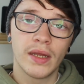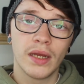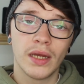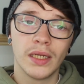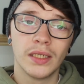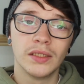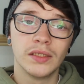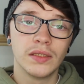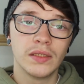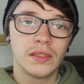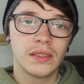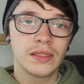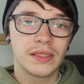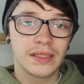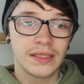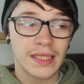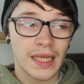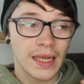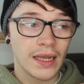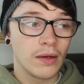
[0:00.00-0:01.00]
and
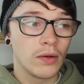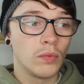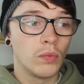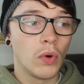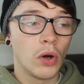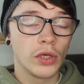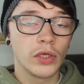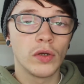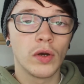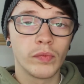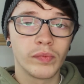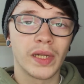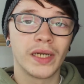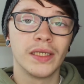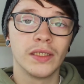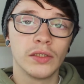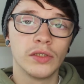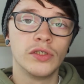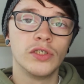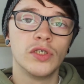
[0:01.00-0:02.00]
say what you are
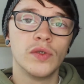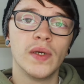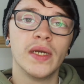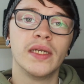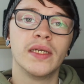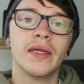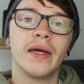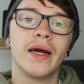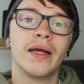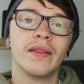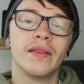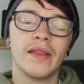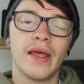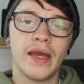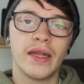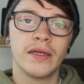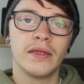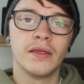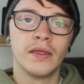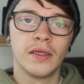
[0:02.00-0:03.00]
planning on doing, and
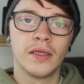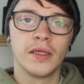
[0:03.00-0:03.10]
then